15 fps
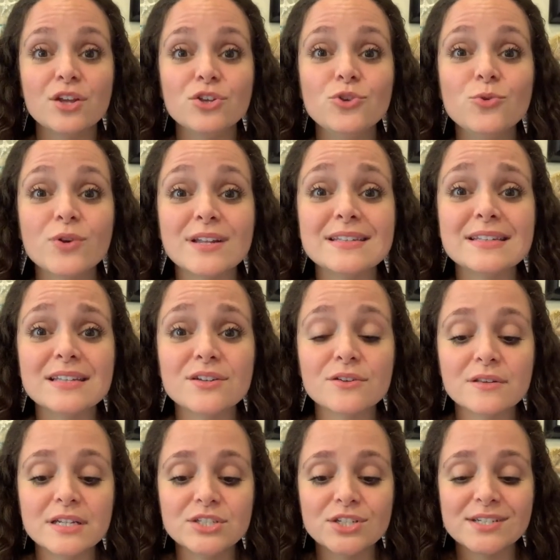you could
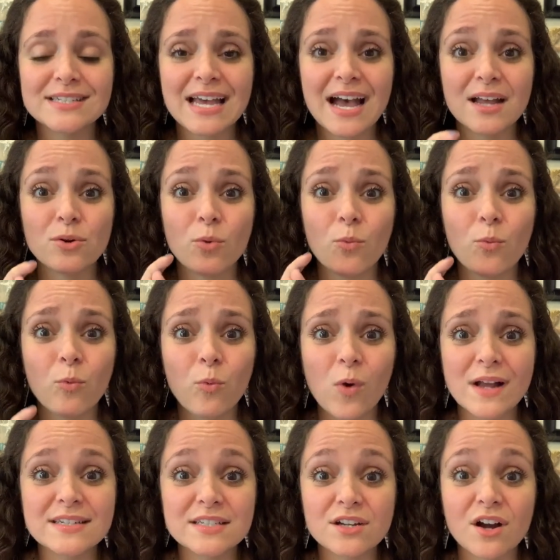literally just add
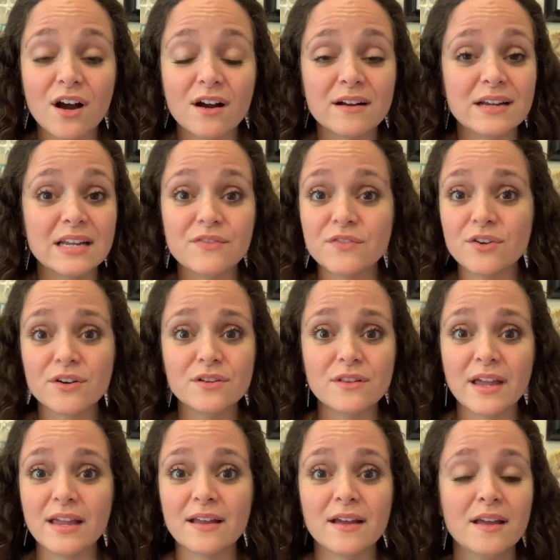one to cart if you're
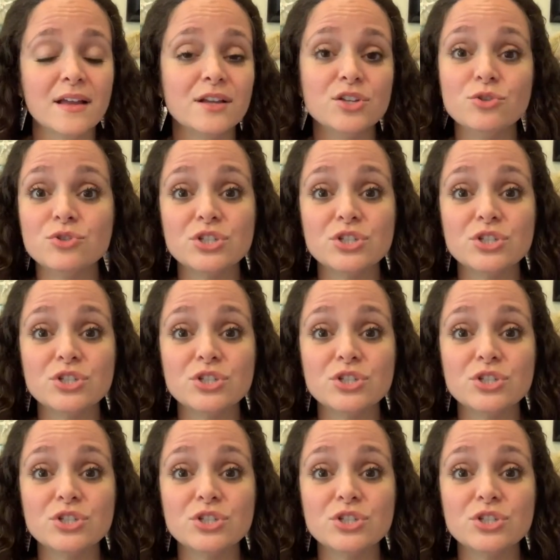like, you